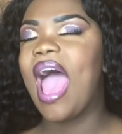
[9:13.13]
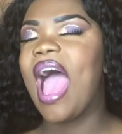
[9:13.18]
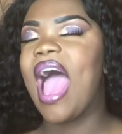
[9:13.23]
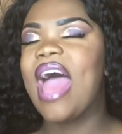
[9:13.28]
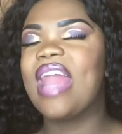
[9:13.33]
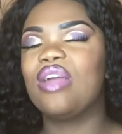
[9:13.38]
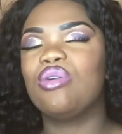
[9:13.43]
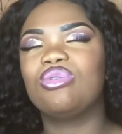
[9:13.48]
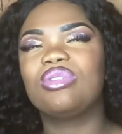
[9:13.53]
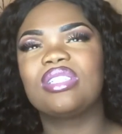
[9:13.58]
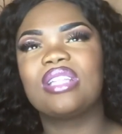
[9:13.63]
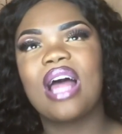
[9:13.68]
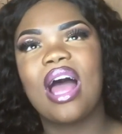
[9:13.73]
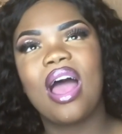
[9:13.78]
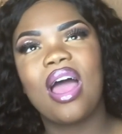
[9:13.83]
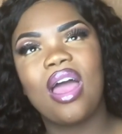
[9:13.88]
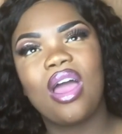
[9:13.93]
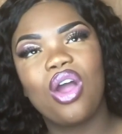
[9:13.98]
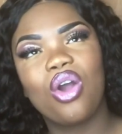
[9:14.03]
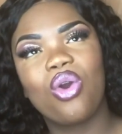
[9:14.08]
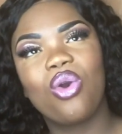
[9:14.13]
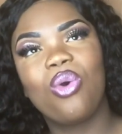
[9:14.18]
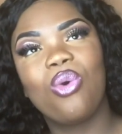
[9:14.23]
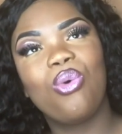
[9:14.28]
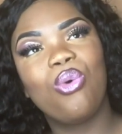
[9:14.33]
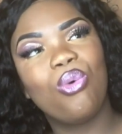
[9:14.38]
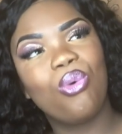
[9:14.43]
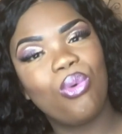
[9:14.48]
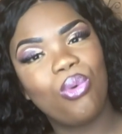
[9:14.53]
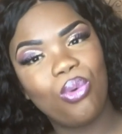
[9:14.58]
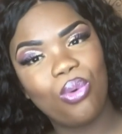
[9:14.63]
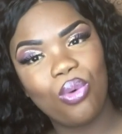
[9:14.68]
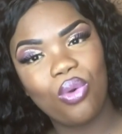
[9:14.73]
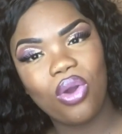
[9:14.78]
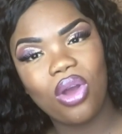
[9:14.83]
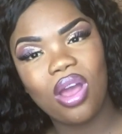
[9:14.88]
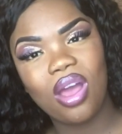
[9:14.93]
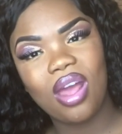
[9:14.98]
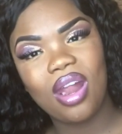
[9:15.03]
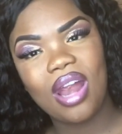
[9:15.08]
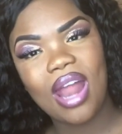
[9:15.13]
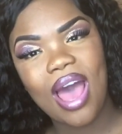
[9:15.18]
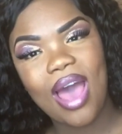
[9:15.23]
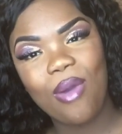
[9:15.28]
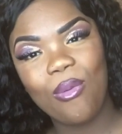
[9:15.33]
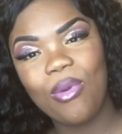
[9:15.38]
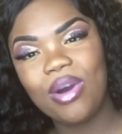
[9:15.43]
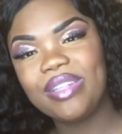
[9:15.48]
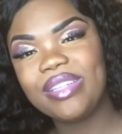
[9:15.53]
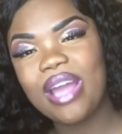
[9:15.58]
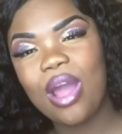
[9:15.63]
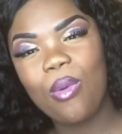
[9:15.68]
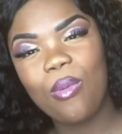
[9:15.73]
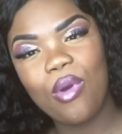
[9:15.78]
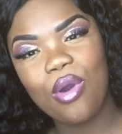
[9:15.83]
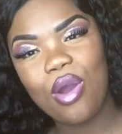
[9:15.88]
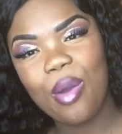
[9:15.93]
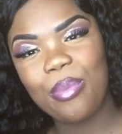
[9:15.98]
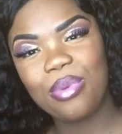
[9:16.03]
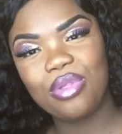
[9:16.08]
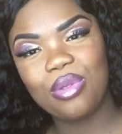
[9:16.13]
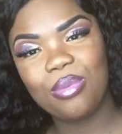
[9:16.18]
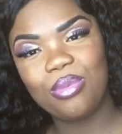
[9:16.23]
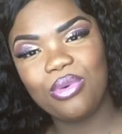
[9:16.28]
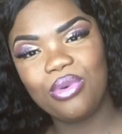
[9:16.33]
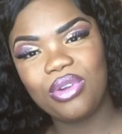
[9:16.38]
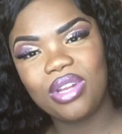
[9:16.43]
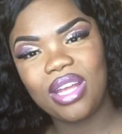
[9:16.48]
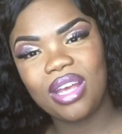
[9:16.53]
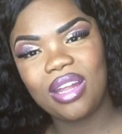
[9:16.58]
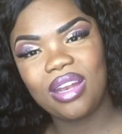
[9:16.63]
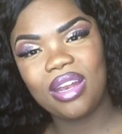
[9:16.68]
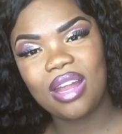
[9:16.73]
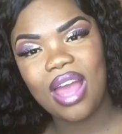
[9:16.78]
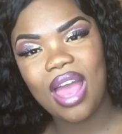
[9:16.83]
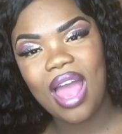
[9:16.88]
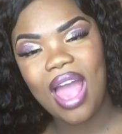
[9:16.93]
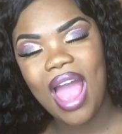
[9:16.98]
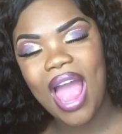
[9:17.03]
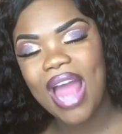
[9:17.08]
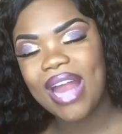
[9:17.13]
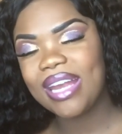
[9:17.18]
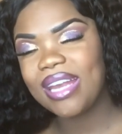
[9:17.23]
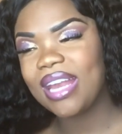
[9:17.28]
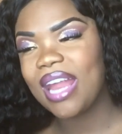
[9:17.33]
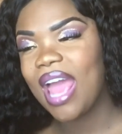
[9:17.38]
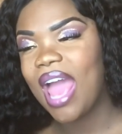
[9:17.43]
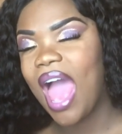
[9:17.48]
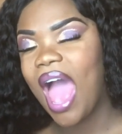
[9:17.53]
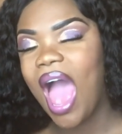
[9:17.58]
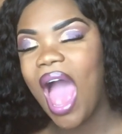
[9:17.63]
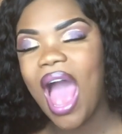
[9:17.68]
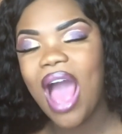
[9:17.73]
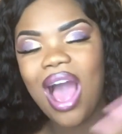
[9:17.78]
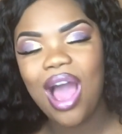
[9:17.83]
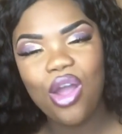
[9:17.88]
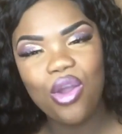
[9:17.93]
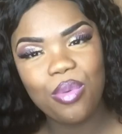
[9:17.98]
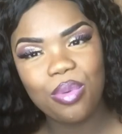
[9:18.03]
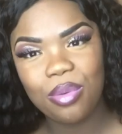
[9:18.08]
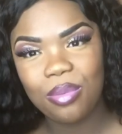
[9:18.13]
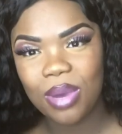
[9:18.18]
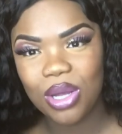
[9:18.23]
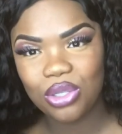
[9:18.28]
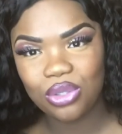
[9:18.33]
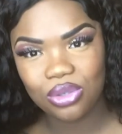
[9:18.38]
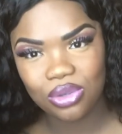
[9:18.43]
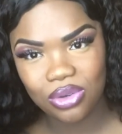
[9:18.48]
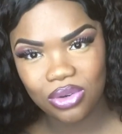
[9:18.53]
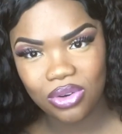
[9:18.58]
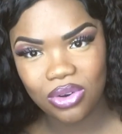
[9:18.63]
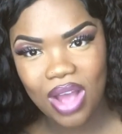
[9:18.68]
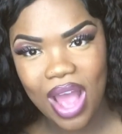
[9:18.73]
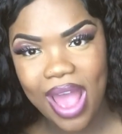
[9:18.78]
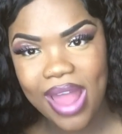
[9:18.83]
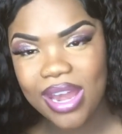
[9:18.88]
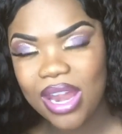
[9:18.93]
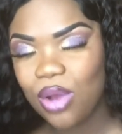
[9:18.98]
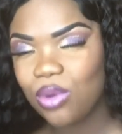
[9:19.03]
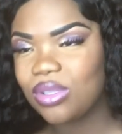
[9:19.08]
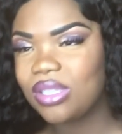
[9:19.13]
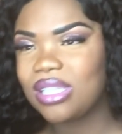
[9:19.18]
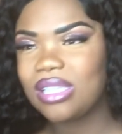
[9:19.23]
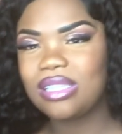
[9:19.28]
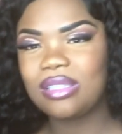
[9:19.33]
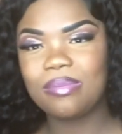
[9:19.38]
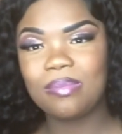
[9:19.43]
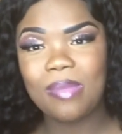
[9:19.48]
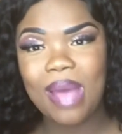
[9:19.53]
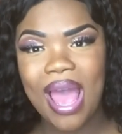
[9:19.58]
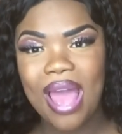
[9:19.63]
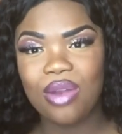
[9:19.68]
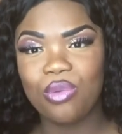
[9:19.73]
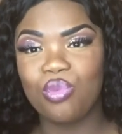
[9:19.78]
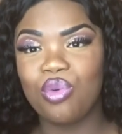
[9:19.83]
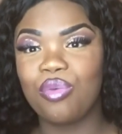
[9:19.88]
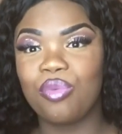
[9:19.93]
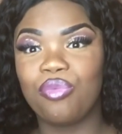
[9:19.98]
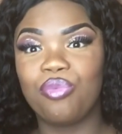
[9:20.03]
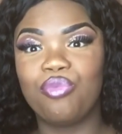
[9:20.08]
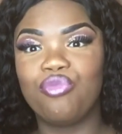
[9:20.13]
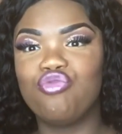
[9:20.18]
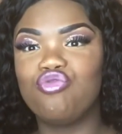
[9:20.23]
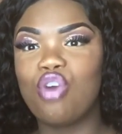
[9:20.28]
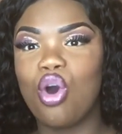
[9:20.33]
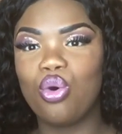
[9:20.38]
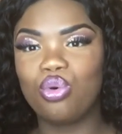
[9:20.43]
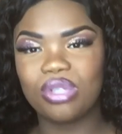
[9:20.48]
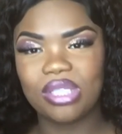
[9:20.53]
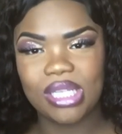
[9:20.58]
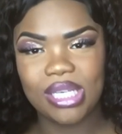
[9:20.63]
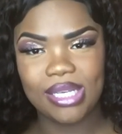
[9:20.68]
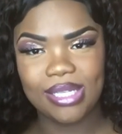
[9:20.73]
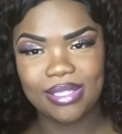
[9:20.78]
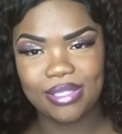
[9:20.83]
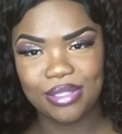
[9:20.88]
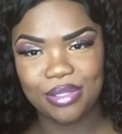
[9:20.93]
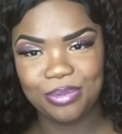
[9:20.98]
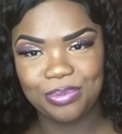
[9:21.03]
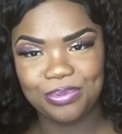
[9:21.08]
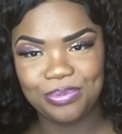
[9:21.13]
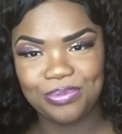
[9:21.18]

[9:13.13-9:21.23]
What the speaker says: And it was like, cool. Like, one day I woke up in the morning and I opened my door and there was this man with roses.